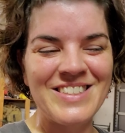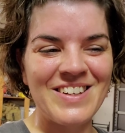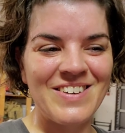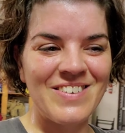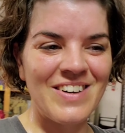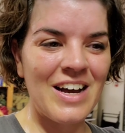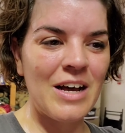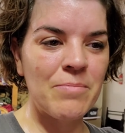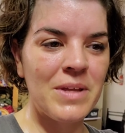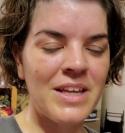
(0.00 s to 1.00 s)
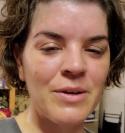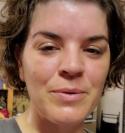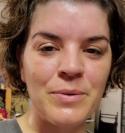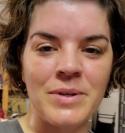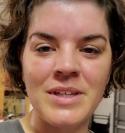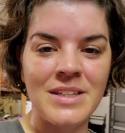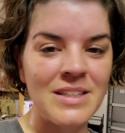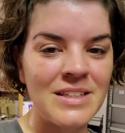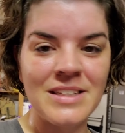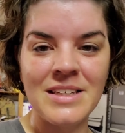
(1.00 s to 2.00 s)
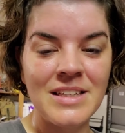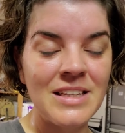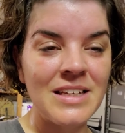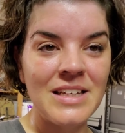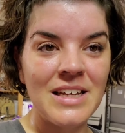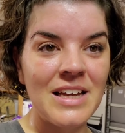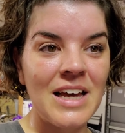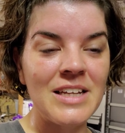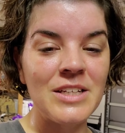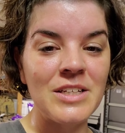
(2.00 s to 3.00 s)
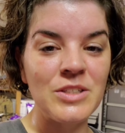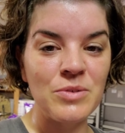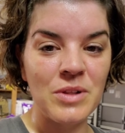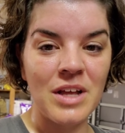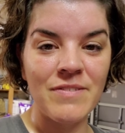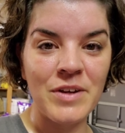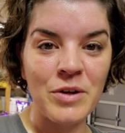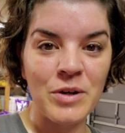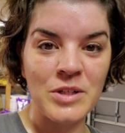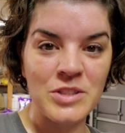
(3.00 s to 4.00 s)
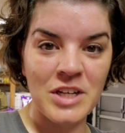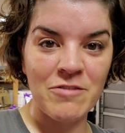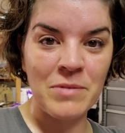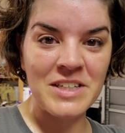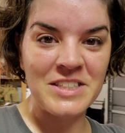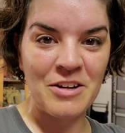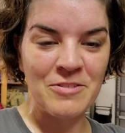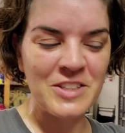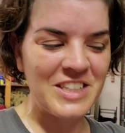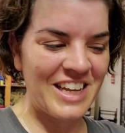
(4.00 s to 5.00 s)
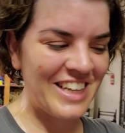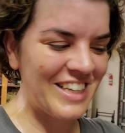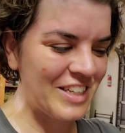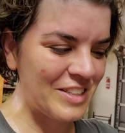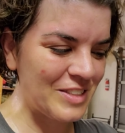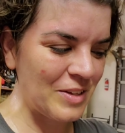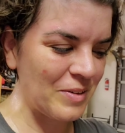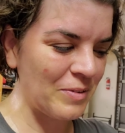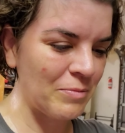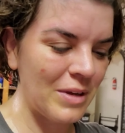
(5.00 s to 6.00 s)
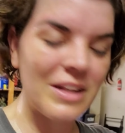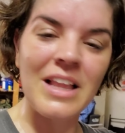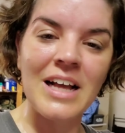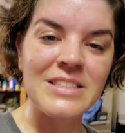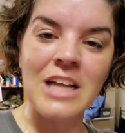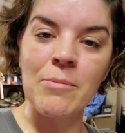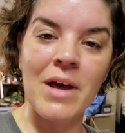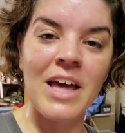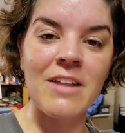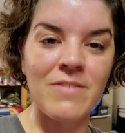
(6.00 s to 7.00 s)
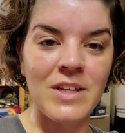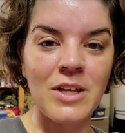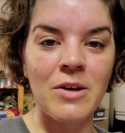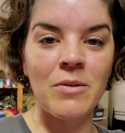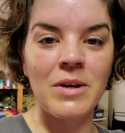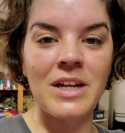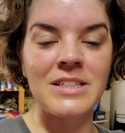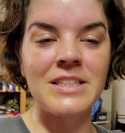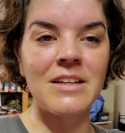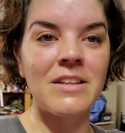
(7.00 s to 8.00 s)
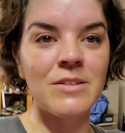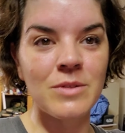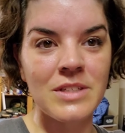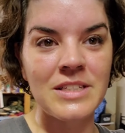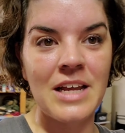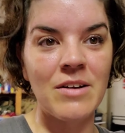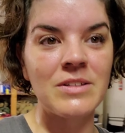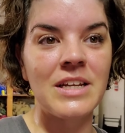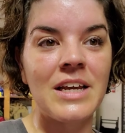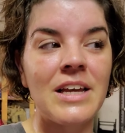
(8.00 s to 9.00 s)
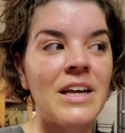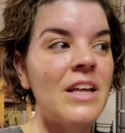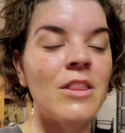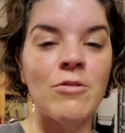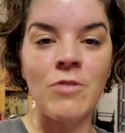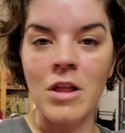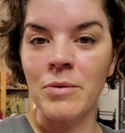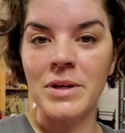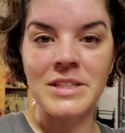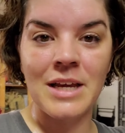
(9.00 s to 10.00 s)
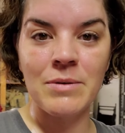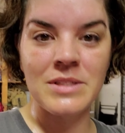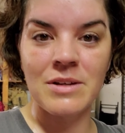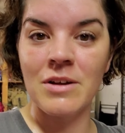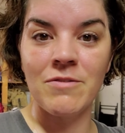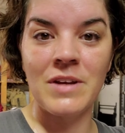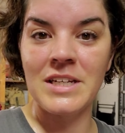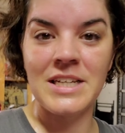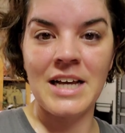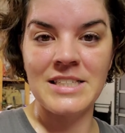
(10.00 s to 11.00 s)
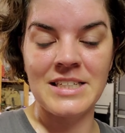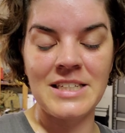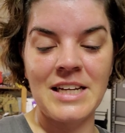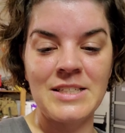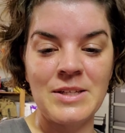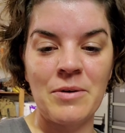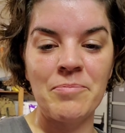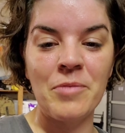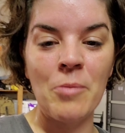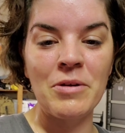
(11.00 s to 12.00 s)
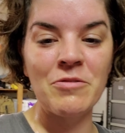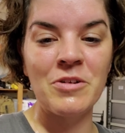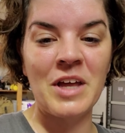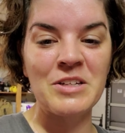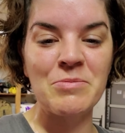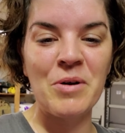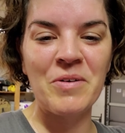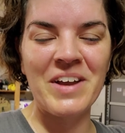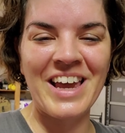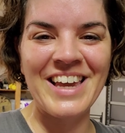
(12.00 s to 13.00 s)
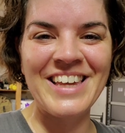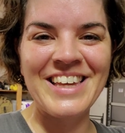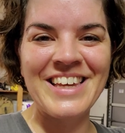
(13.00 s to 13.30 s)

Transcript: So, I did do a lot of encouraging of myself today. So, but last time I had a video and I said this was a down day, the following day was a fantastic day, so I'm hoping for that tomorrow, okay?